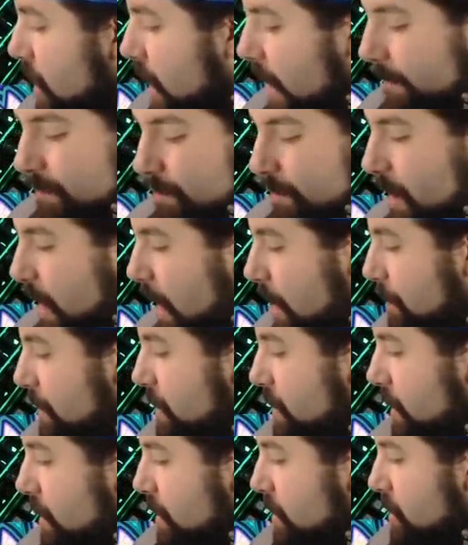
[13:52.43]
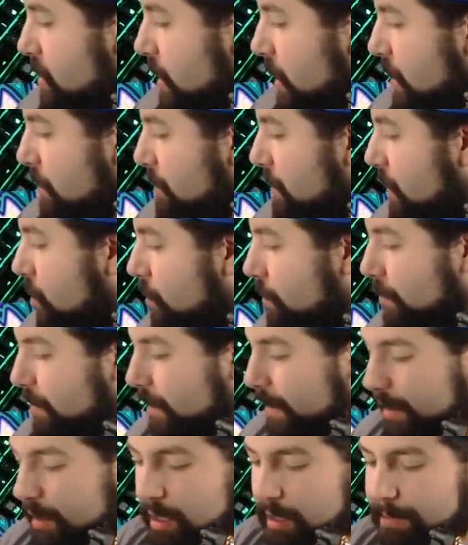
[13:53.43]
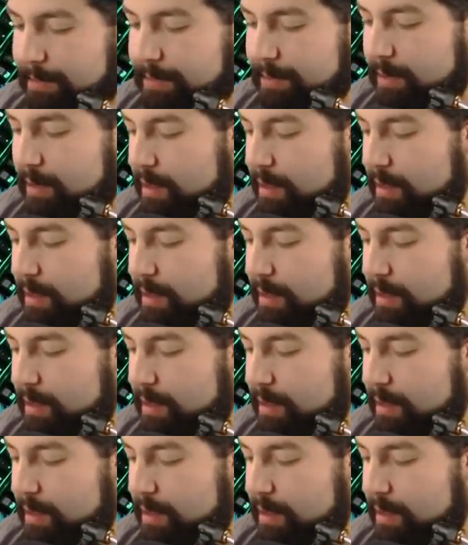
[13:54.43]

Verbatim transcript: I have two copies here, so I'm going to be opening up